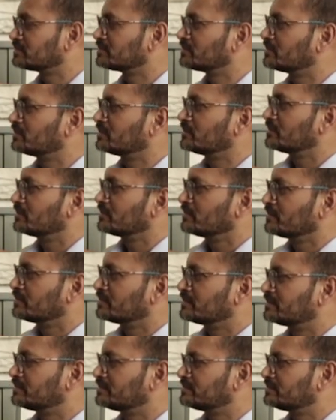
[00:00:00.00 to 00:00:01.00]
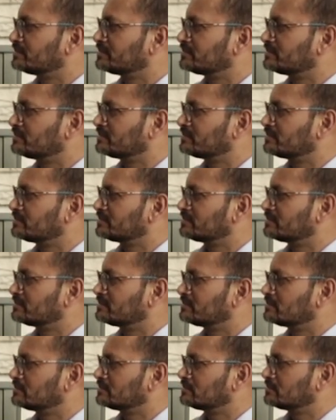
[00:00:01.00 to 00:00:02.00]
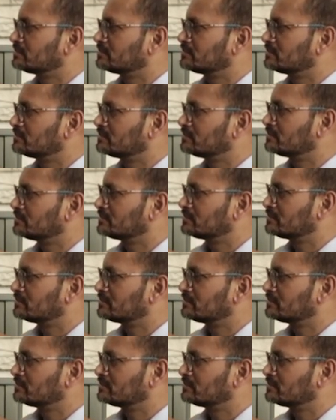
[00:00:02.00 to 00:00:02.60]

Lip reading: (silent)